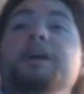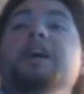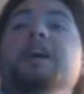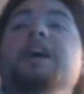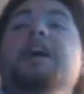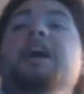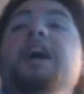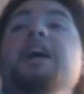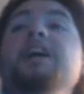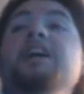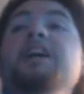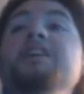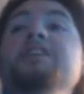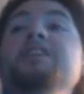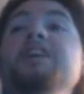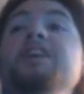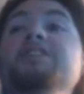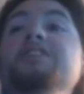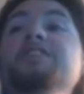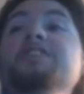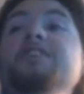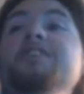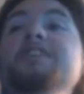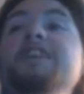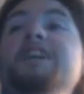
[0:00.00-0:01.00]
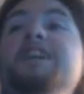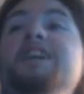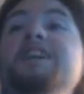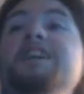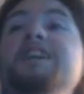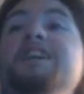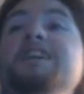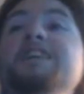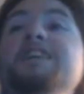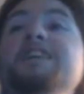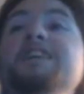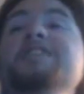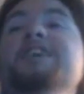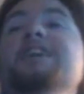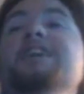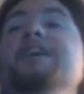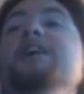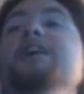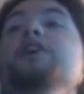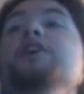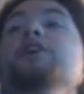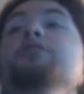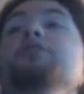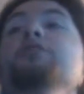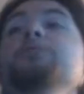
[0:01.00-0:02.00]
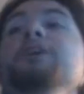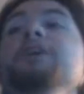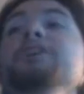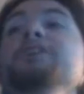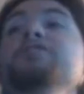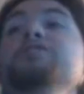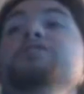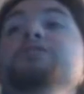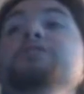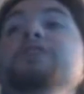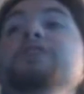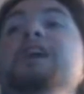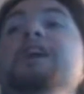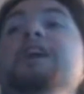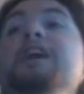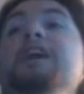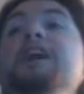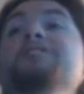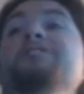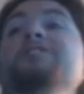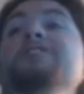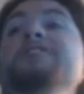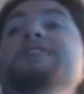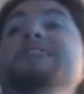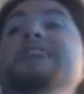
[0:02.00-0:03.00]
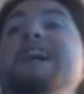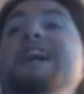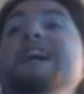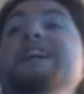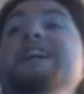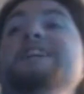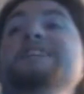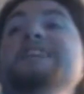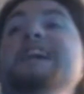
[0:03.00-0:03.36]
And another thing is we do not have a tax